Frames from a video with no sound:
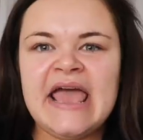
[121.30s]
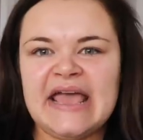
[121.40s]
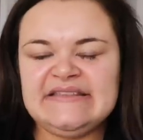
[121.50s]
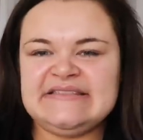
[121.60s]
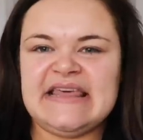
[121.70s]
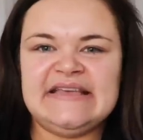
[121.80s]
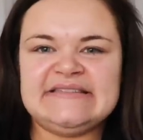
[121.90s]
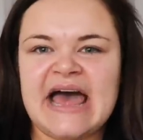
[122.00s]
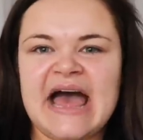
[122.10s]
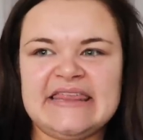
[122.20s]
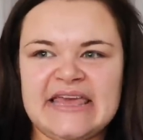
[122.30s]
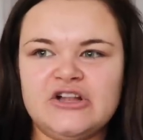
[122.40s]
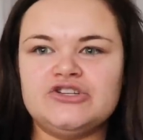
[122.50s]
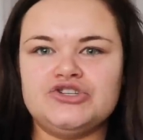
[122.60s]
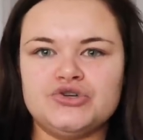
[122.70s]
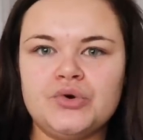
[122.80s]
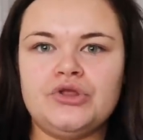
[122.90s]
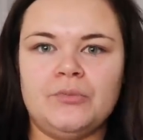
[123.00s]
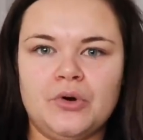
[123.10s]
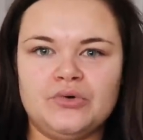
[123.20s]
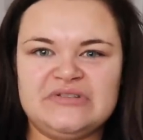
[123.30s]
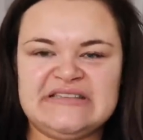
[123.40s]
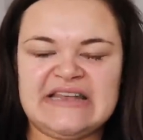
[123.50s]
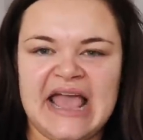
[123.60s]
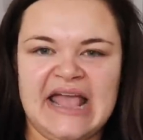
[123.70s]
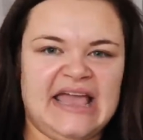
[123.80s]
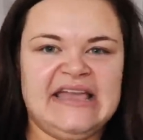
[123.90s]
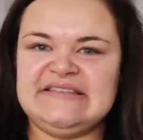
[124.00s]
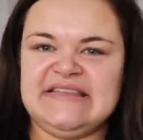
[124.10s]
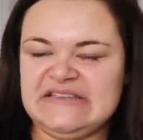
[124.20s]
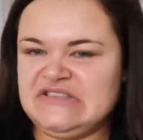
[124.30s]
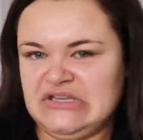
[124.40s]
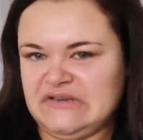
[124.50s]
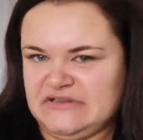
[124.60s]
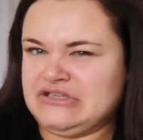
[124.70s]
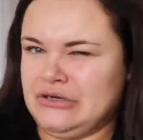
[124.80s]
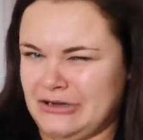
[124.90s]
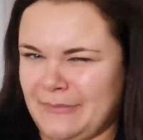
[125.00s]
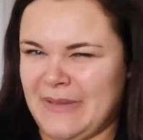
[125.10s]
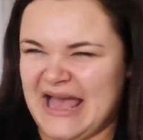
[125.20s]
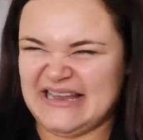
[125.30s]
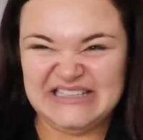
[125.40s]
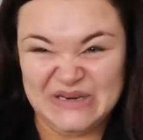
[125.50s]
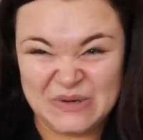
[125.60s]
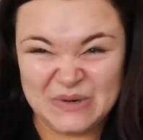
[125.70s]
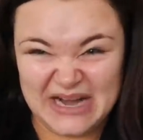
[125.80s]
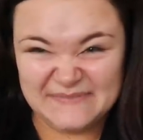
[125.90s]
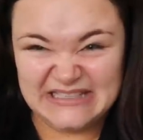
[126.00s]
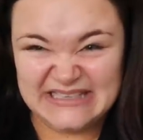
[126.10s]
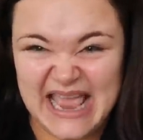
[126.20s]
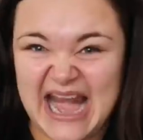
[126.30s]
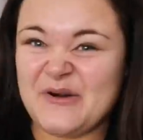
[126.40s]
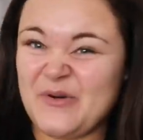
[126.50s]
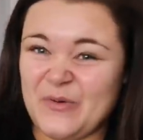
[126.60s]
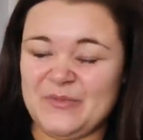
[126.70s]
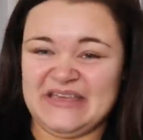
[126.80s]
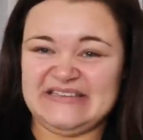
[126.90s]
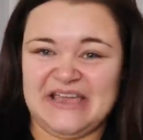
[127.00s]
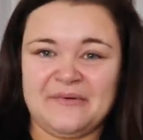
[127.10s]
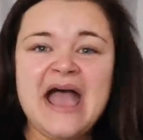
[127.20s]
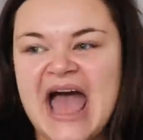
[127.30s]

it's things that I think will show the most, like, is this service good or bad? You know what I'm saying? I hope you do.